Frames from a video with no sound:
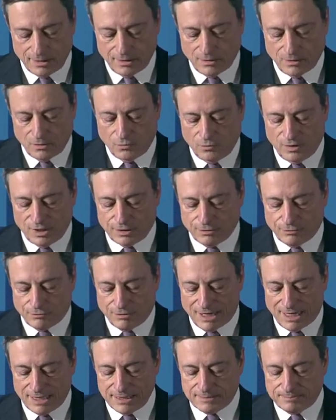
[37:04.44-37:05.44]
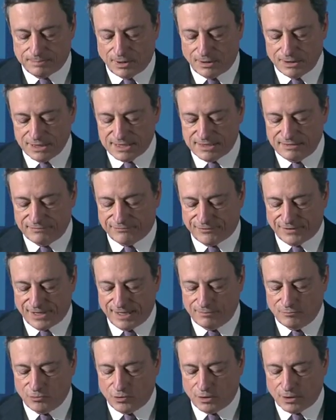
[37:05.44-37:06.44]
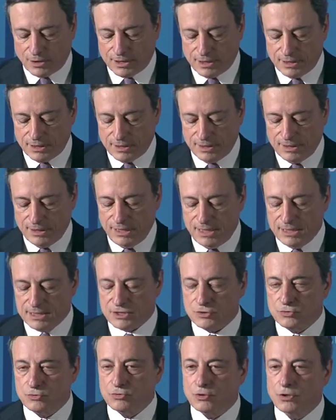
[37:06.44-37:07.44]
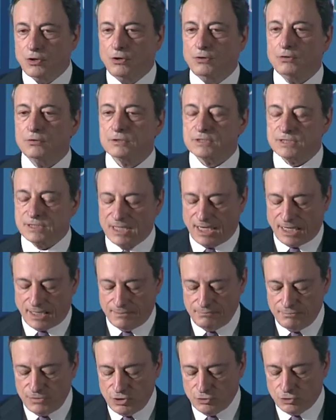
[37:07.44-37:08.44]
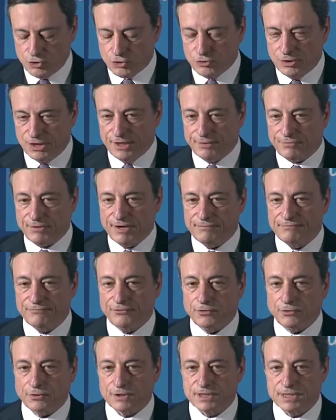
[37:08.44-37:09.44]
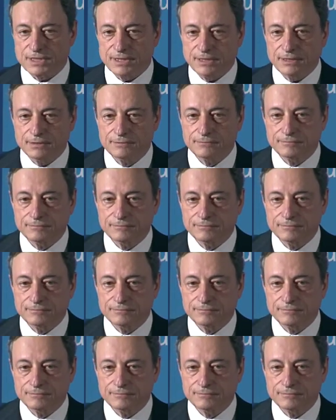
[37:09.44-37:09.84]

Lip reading: With the right policy framework, these two goals are mutually reinforcing.